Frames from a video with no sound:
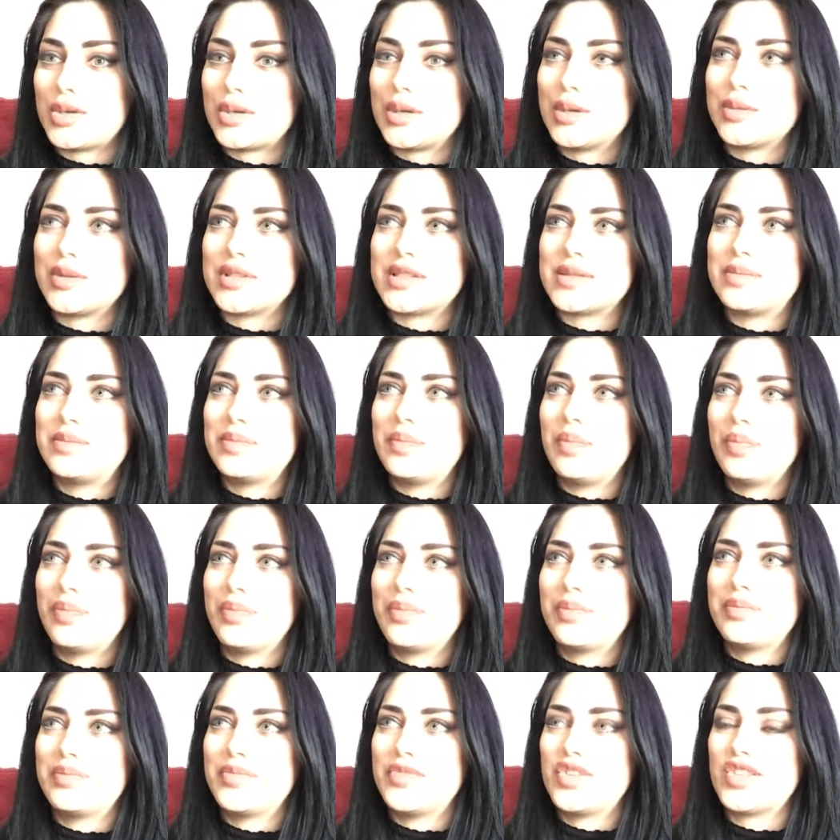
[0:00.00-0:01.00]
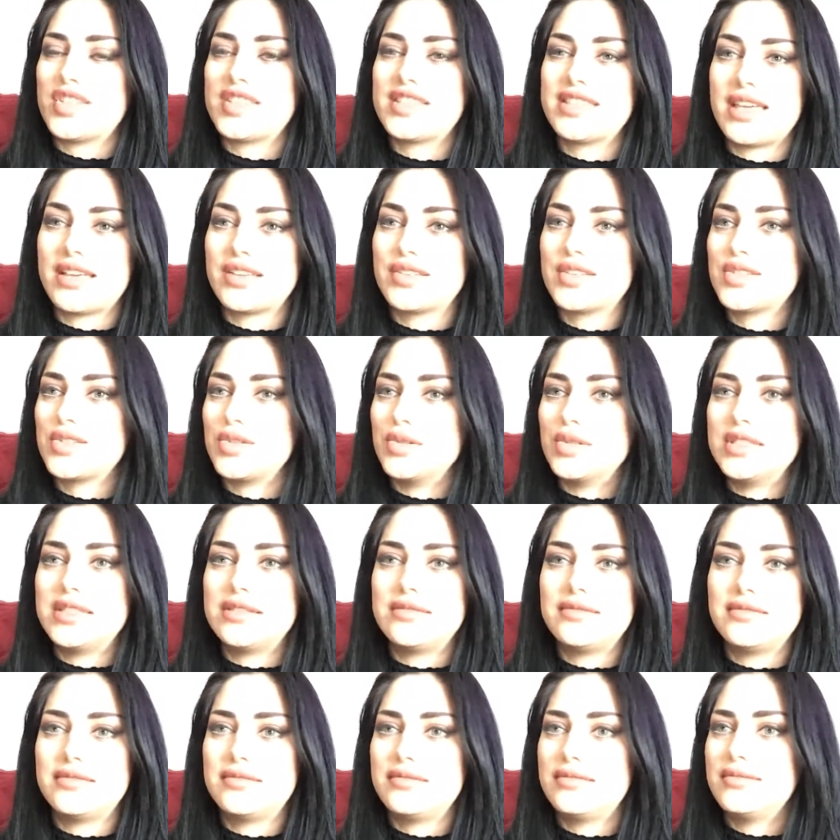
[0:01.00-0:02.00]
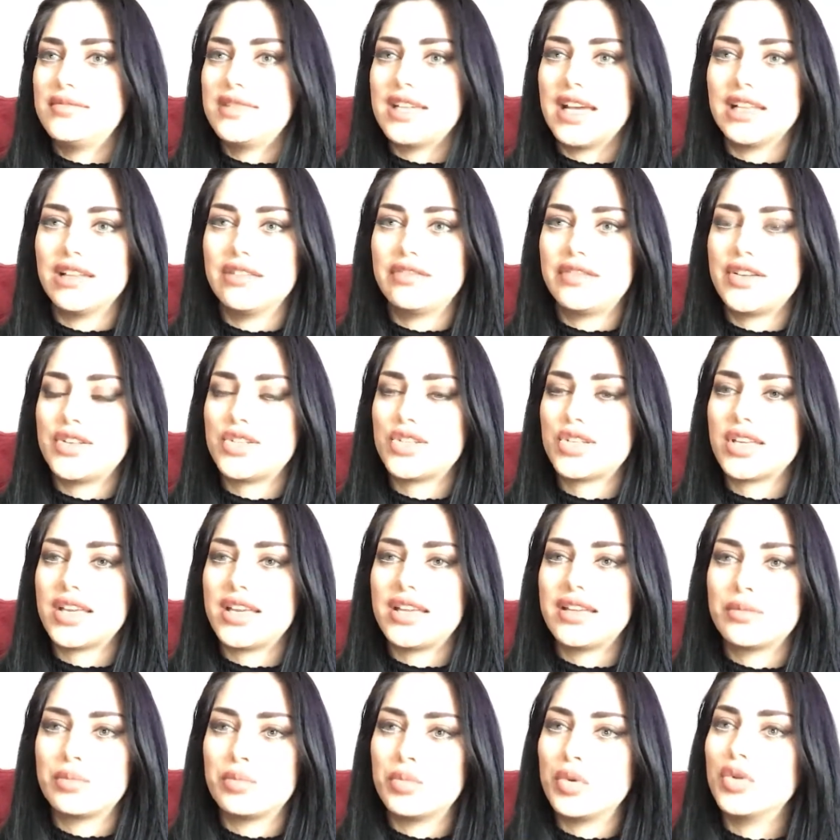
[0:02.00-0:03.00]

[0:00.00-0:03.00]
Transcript: It was just thanks to television,